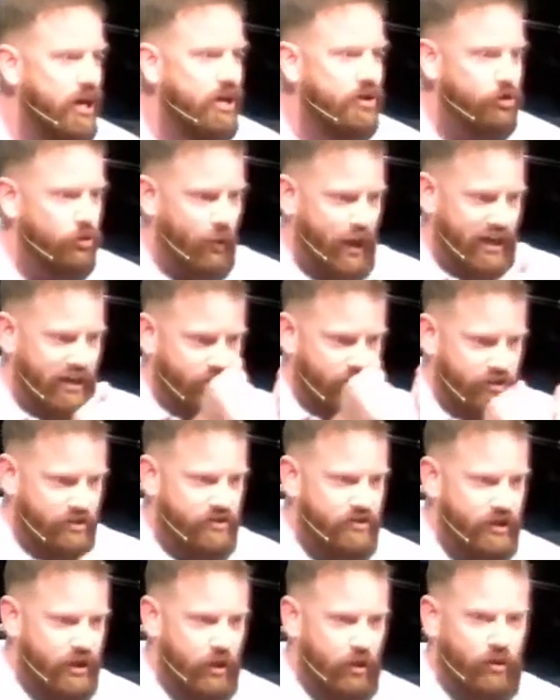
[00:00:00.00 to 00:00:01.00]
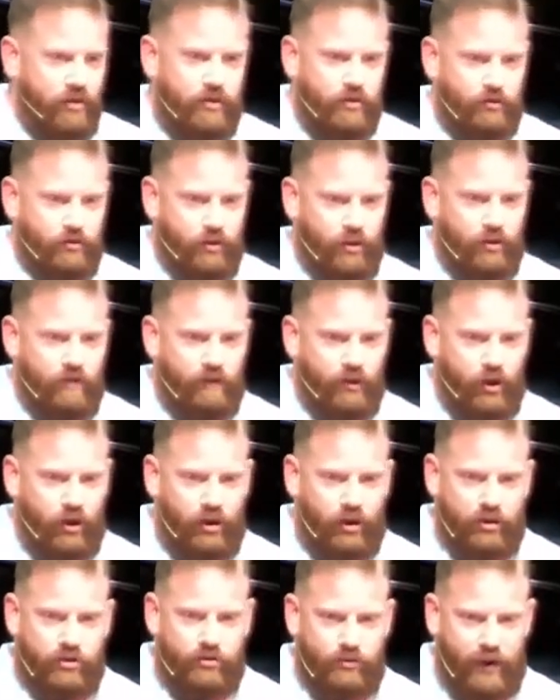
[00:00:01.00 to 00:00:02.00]
to actually sit on the throne of our
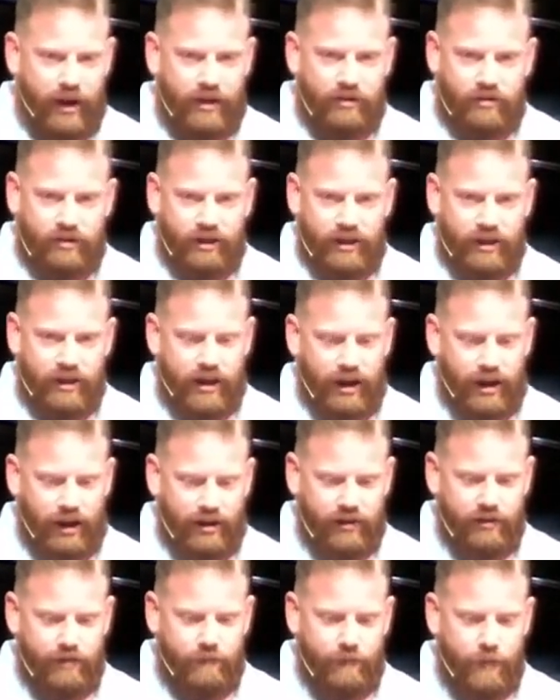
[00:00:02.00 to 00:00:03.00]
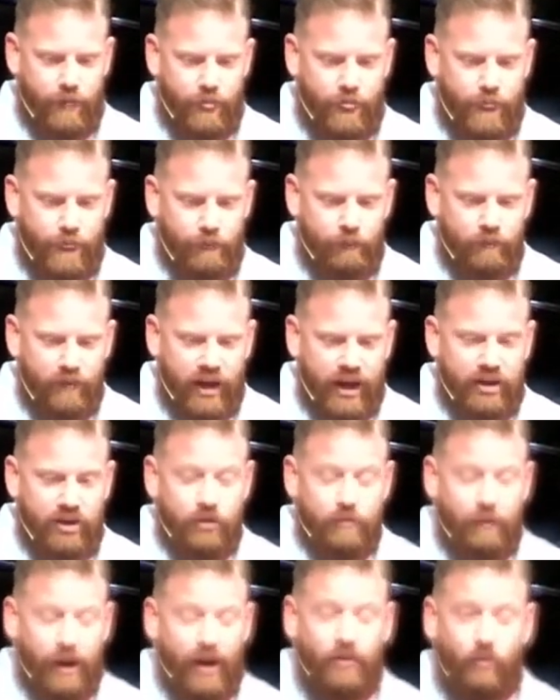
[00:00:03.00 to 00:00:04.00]
hearts rather than God. And
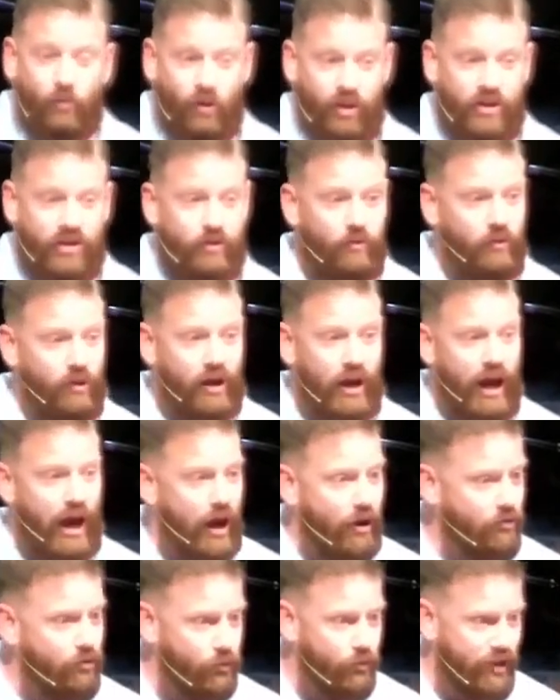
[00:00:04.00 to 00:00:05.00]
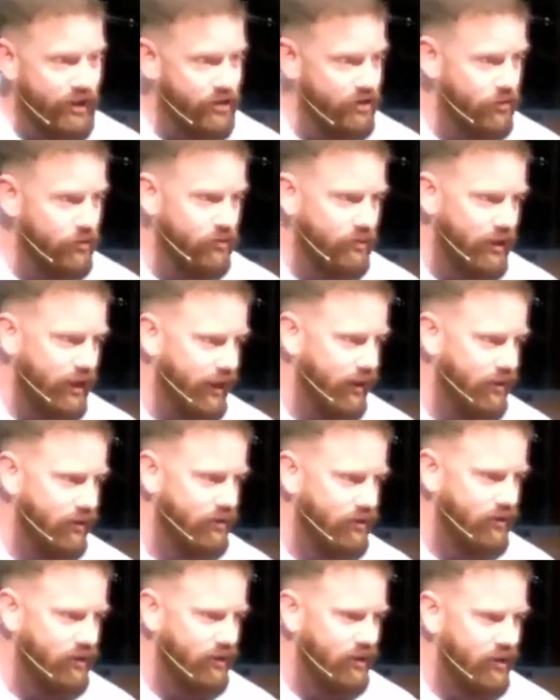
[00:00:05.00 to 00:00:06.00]
you might wonder well, how do we do that?
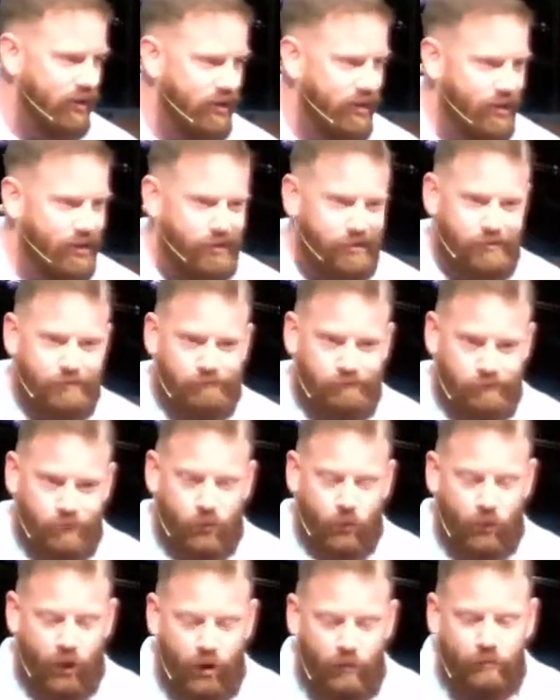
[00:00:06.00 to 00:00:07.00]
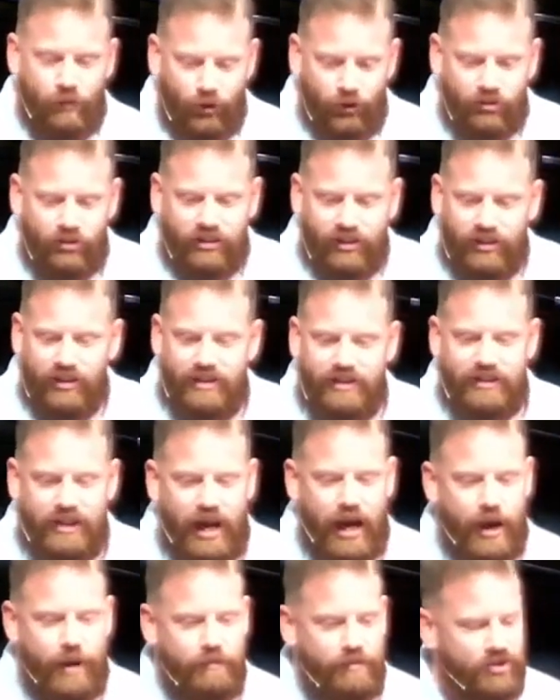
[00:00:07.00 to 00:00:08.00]
Well, most of the
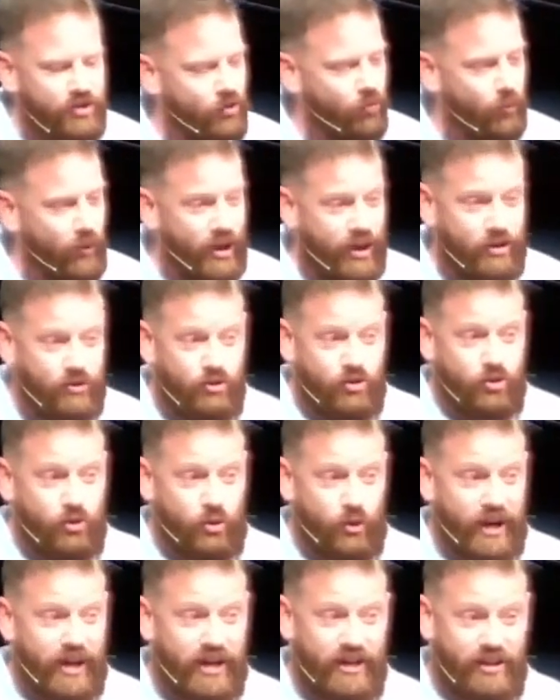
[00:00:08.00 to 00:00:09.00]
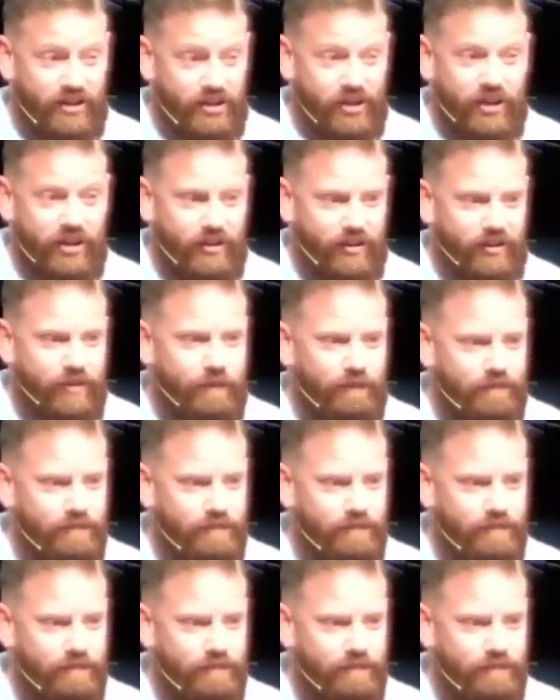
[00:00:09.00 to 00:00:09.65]
time, it's the way you treat each other.